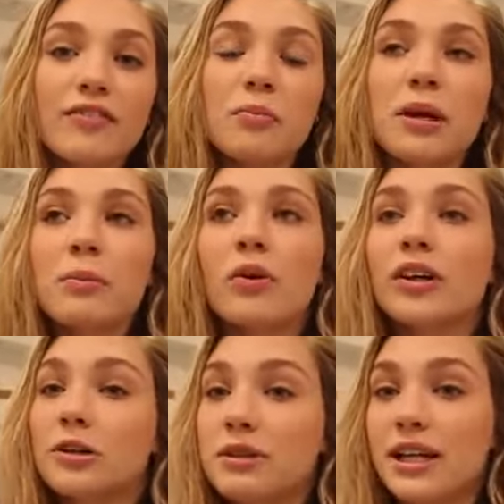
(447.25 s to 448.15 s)
of the people are
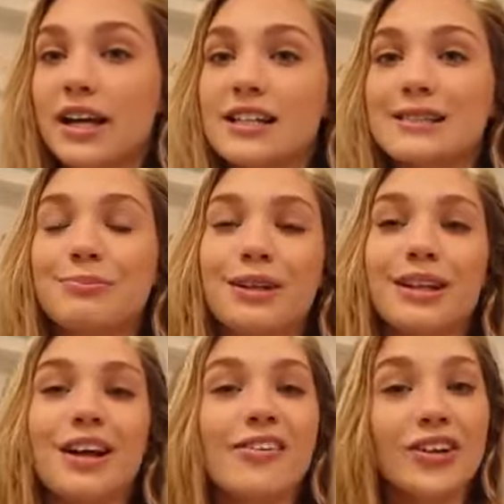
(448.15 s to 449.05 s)
going to be nice,
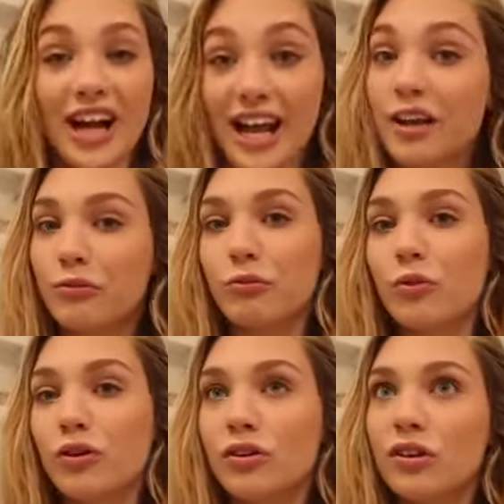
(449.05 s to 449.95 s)
but the other 8
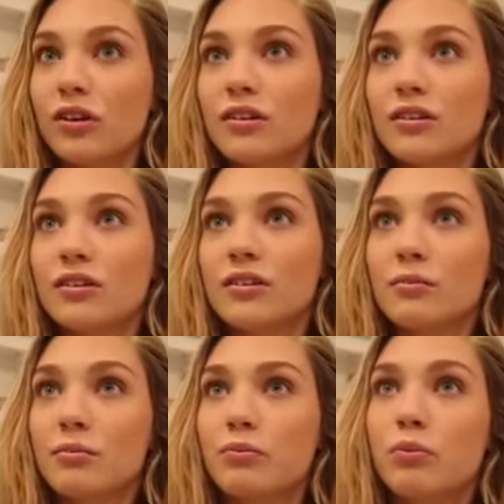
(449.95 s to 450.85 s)
will
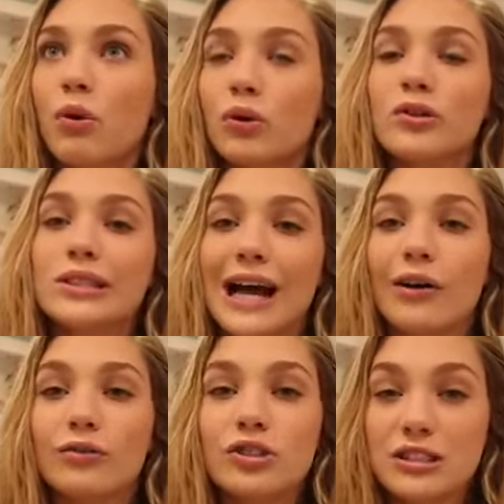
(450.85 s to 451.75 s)
pull you
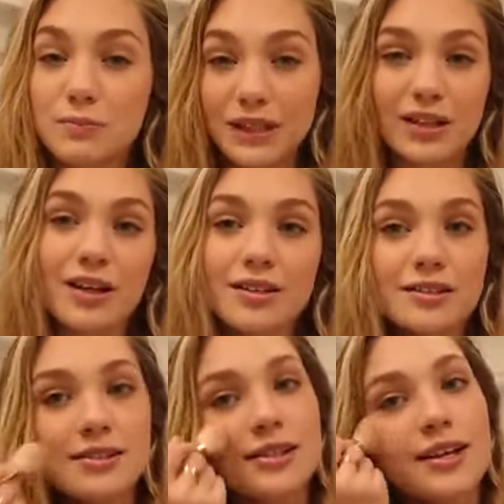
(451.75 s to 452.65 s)
down just
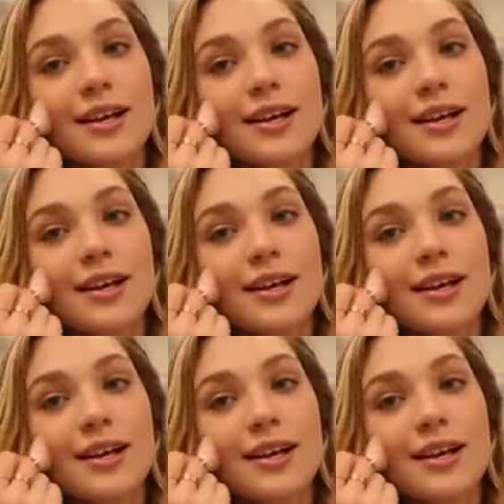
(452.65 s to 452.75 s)
because.